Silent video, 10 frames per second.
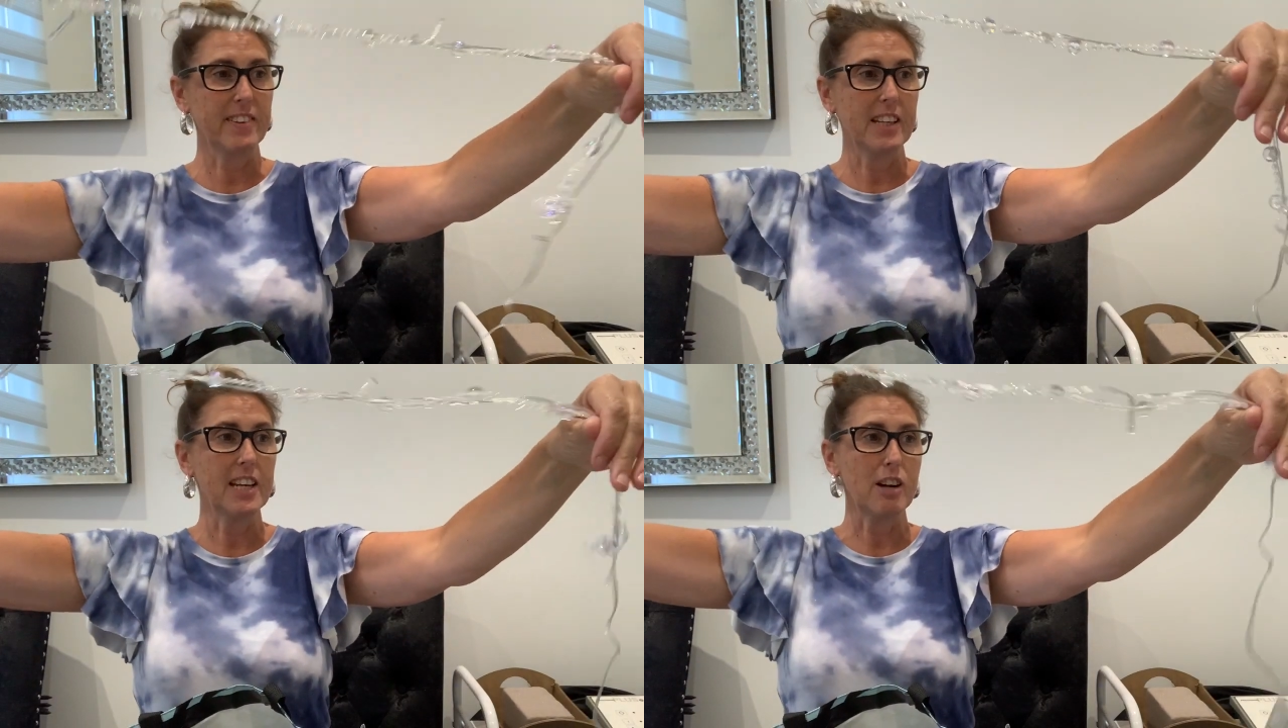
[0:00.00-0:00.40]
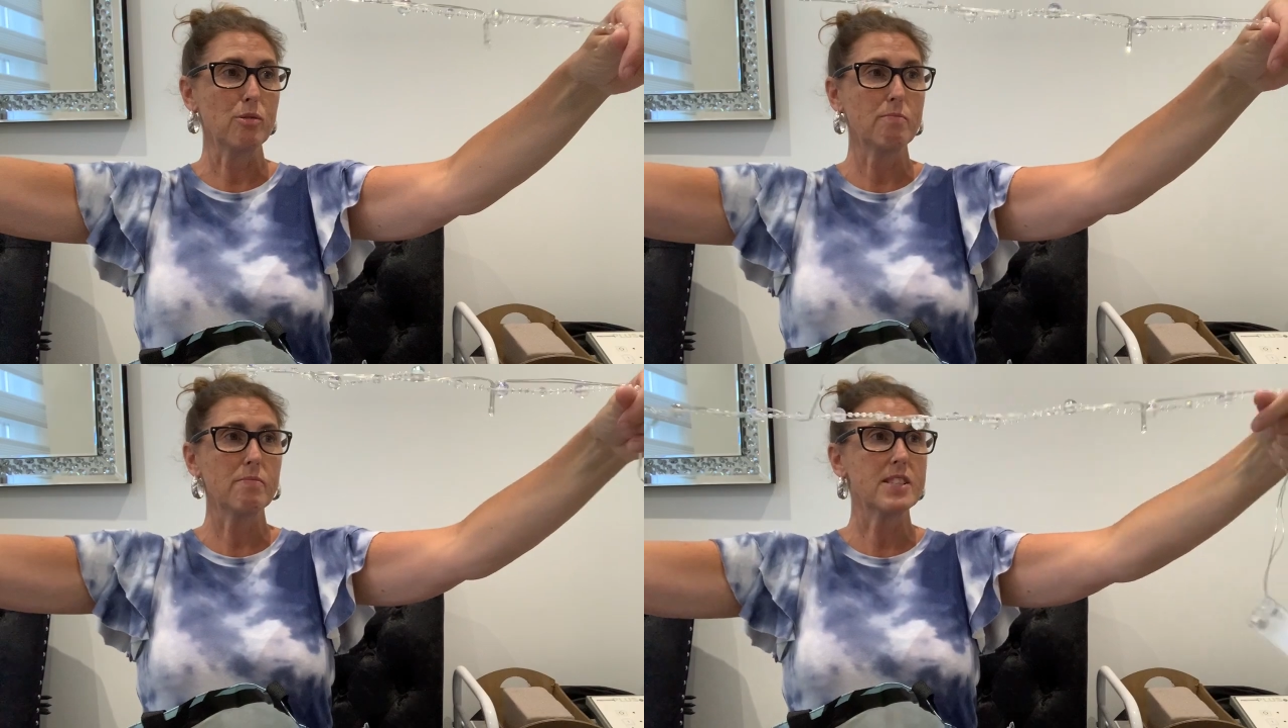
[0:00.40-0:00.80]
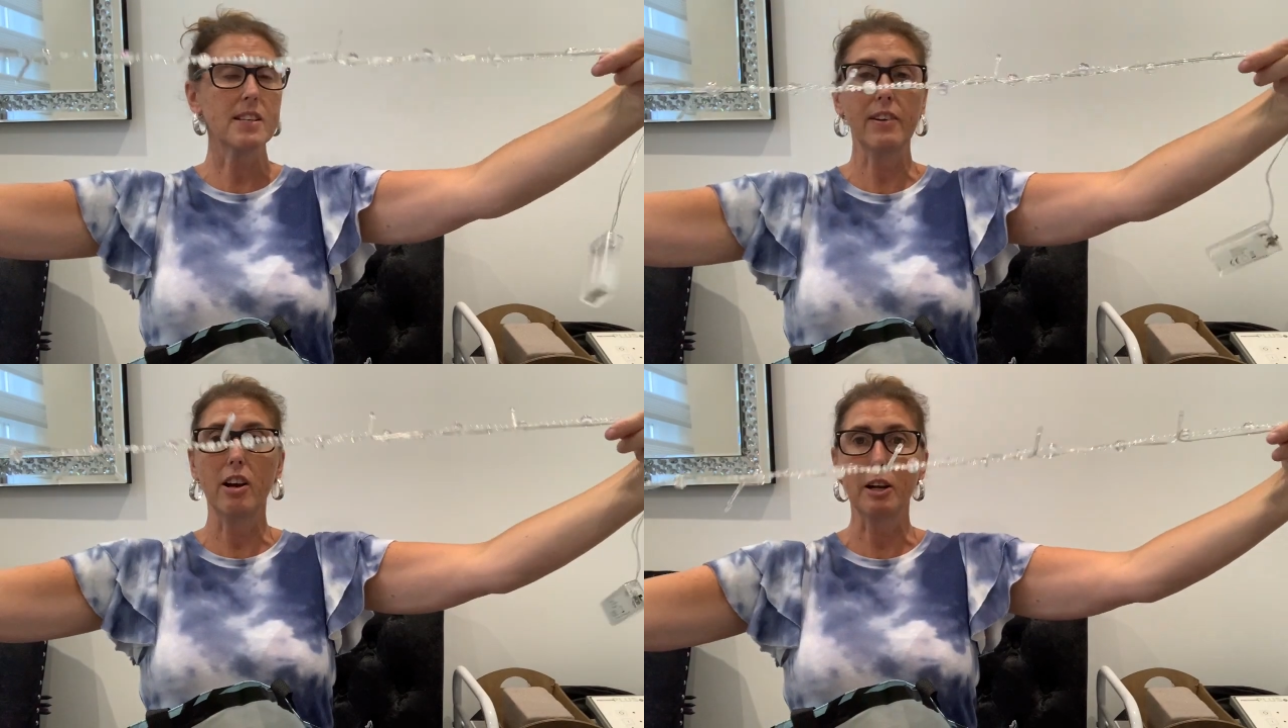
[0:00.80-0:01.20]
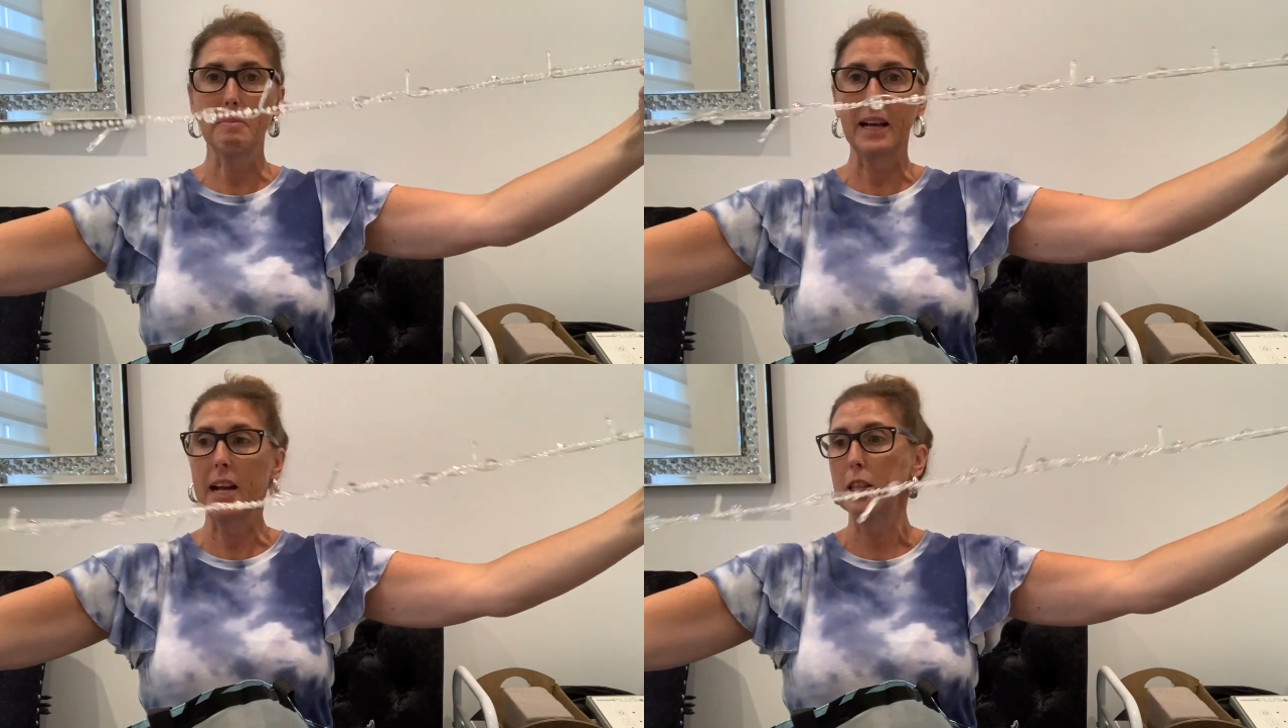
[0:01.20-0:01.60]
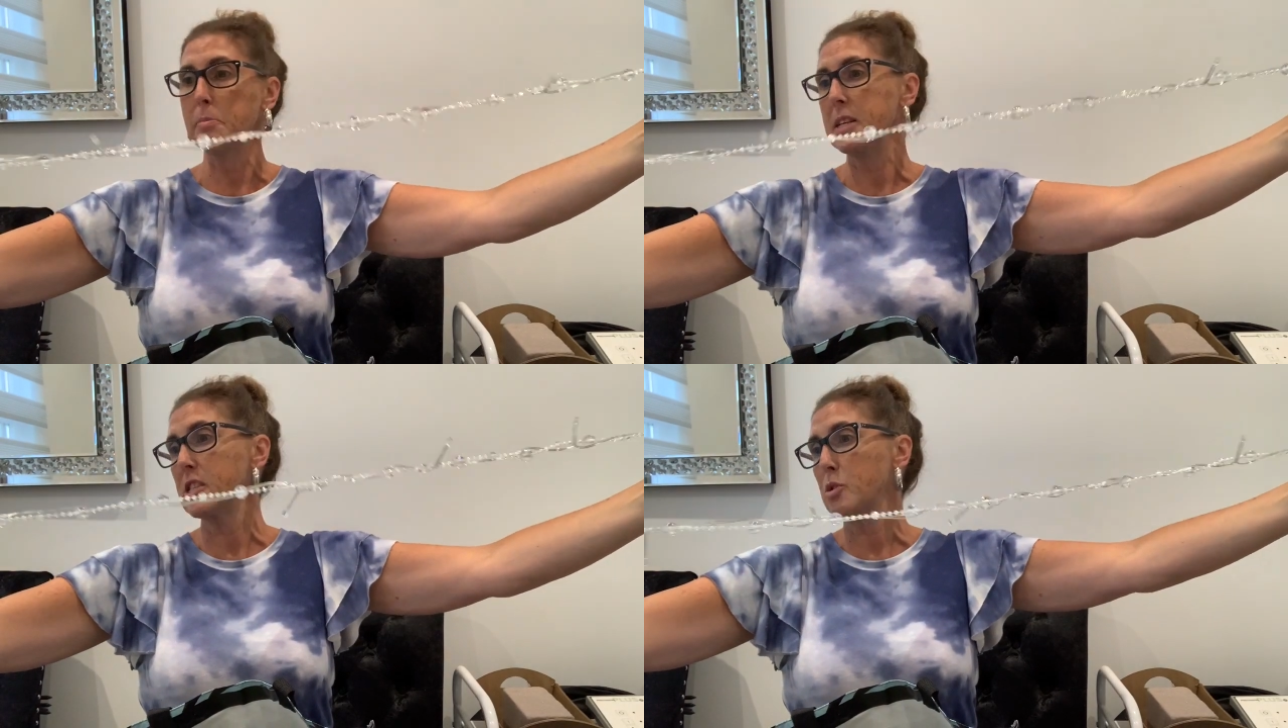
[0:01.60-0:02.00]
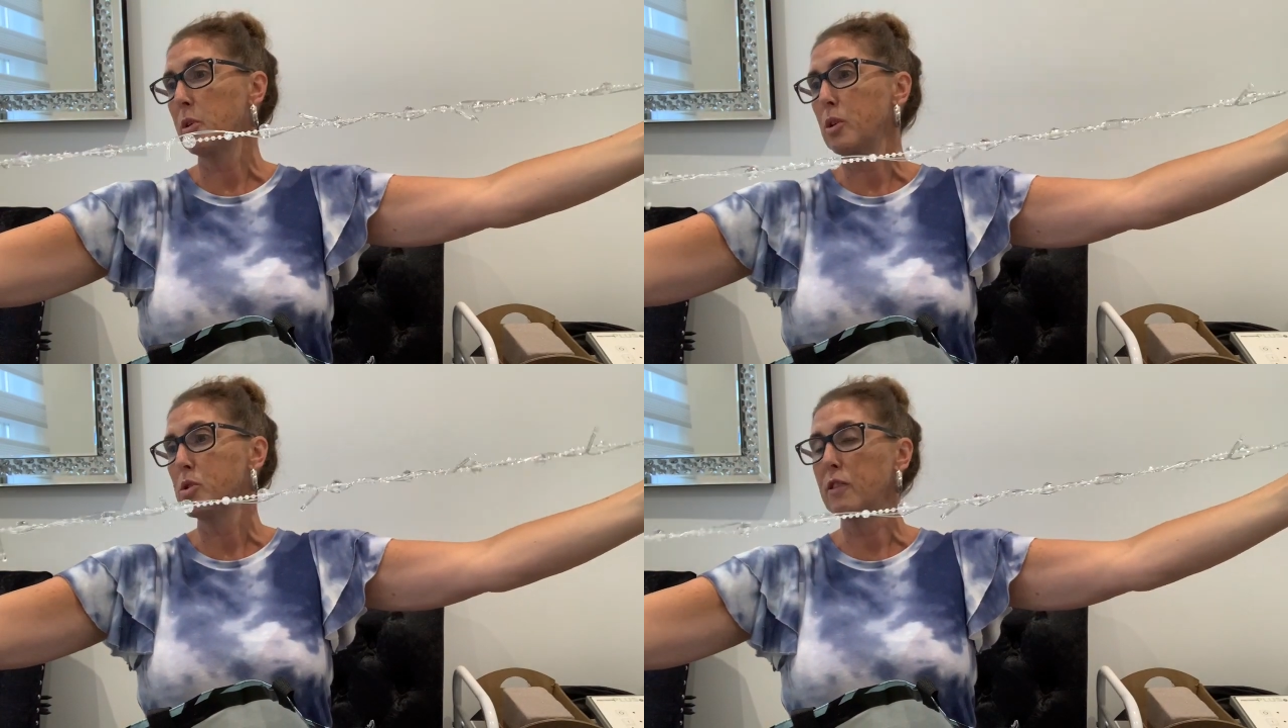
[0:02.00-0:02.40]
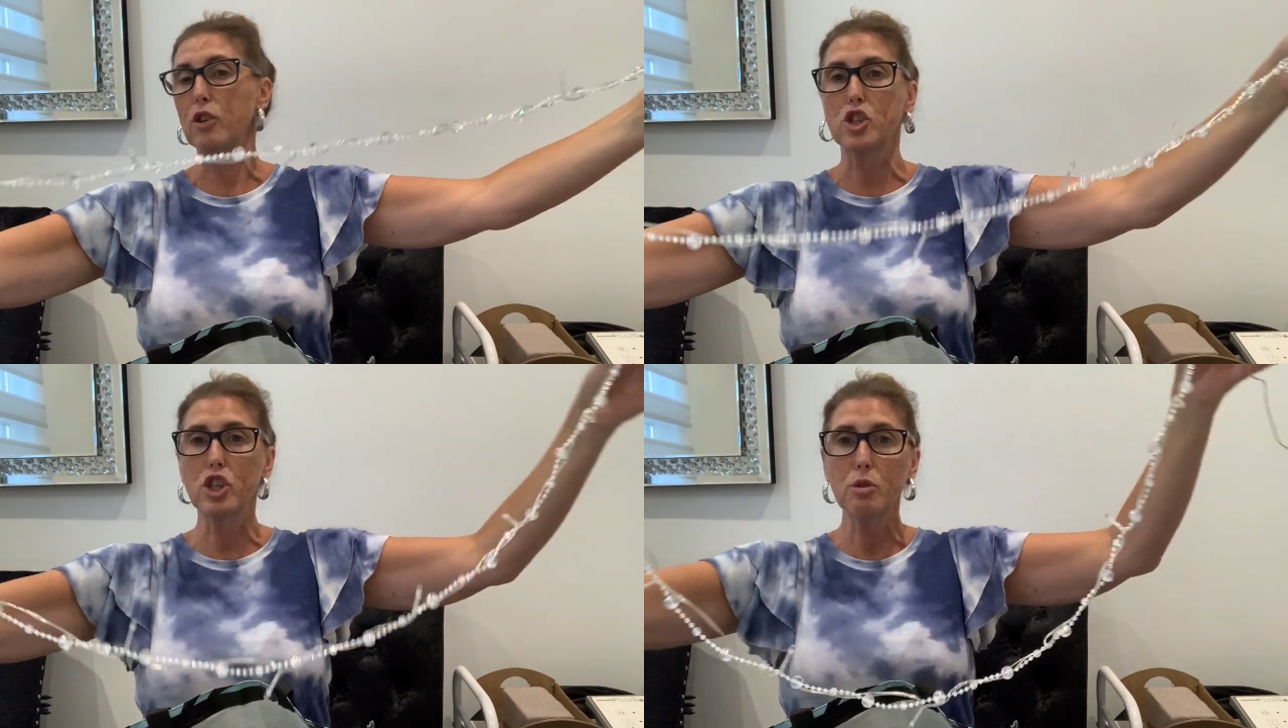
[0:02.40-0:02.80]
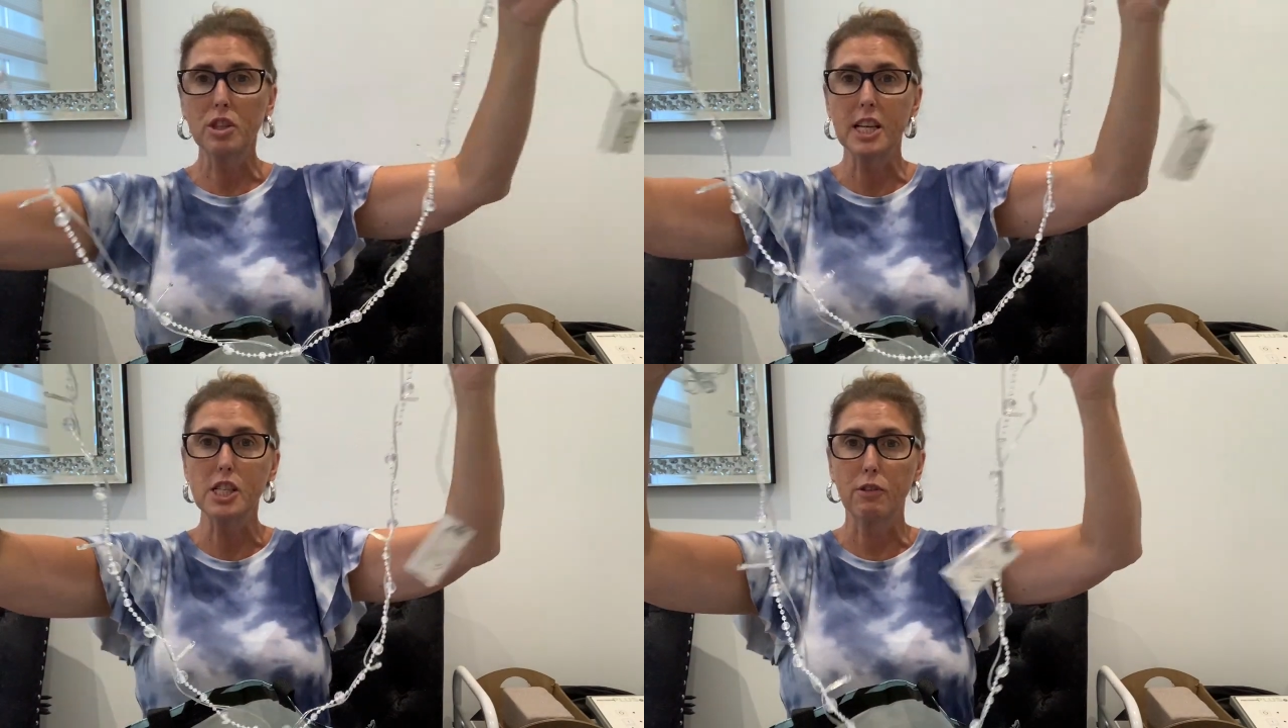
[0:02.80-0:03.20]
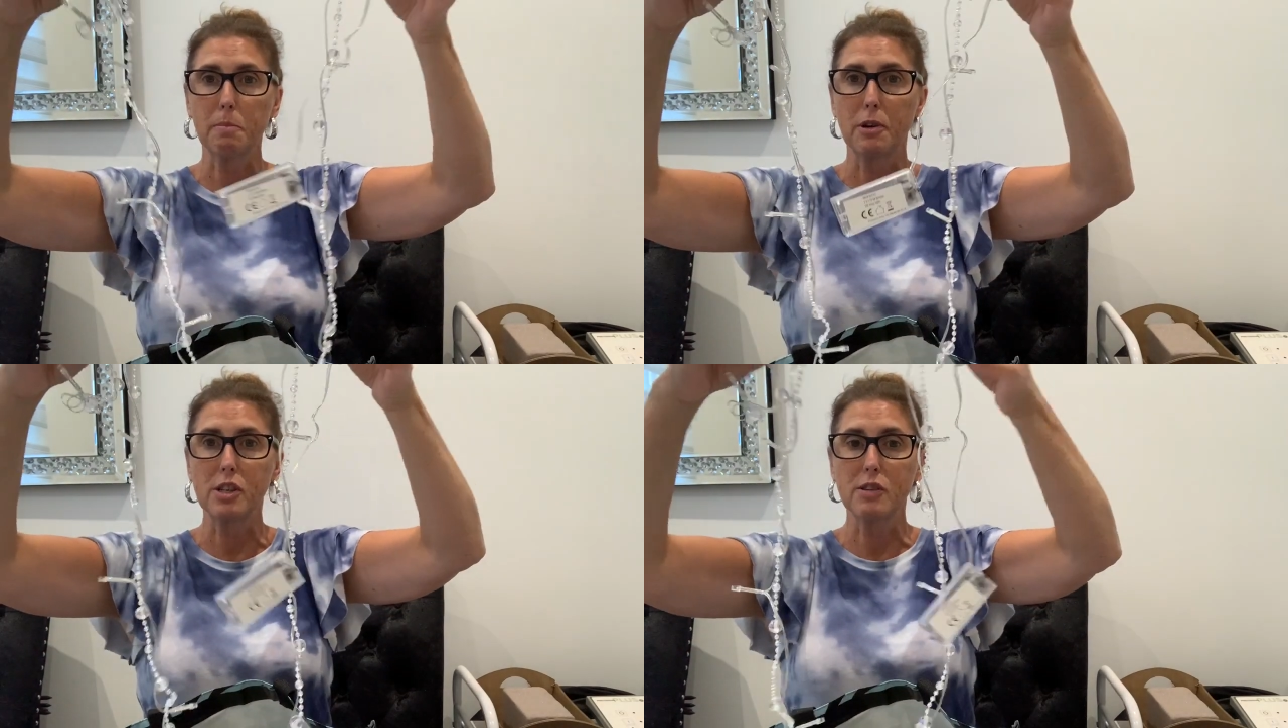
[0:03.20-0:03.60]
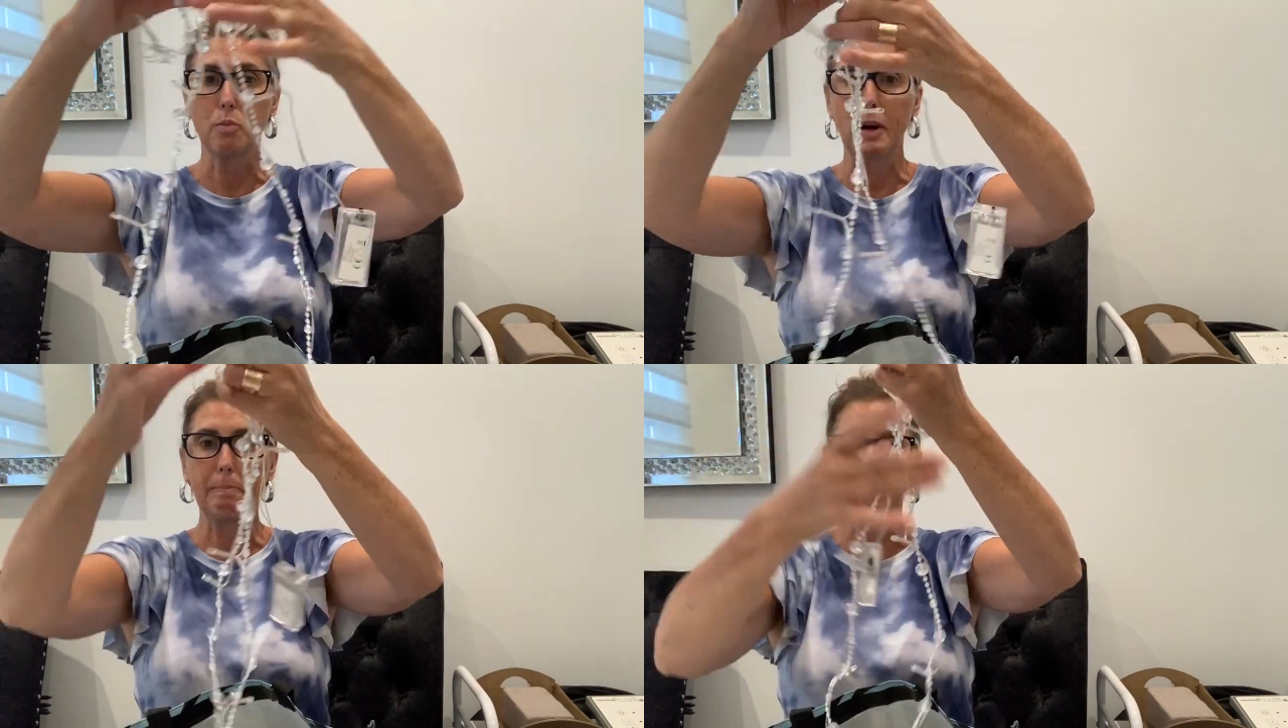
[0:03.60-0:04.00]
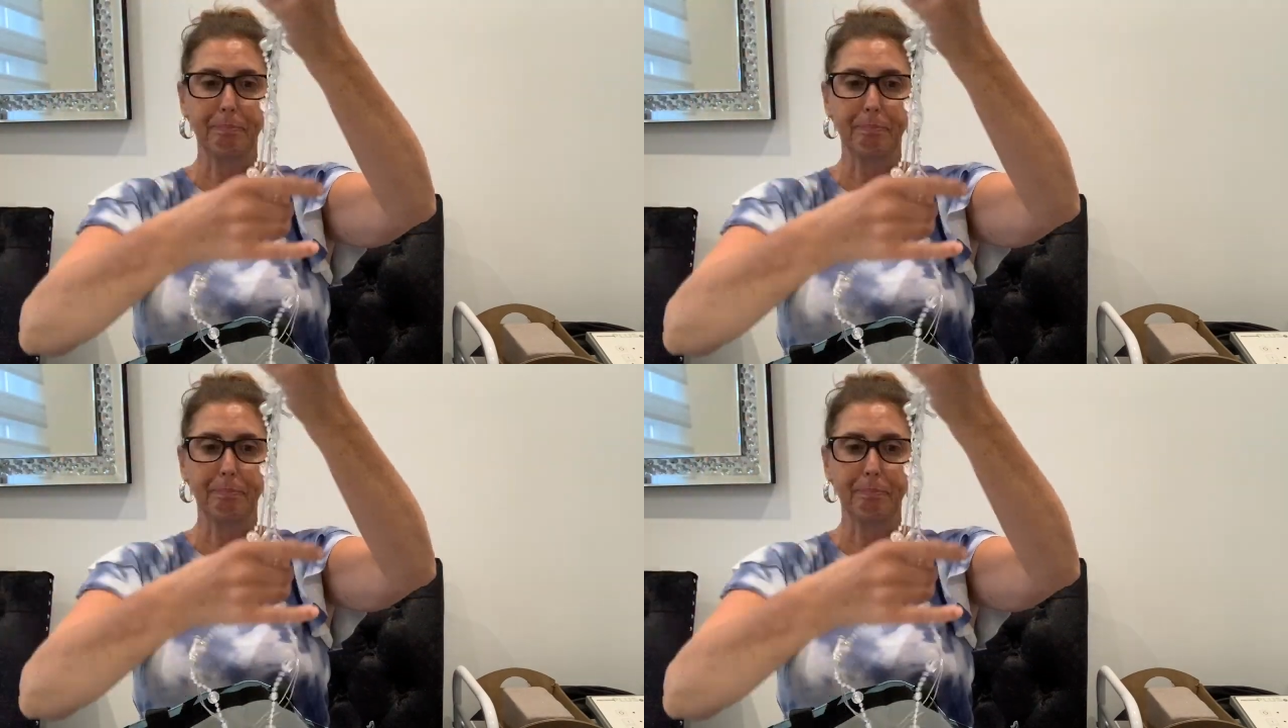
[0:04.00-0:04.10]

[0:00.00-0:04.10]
you know, something I can make out of the beads as well. So I've got 2 things for the price of 1.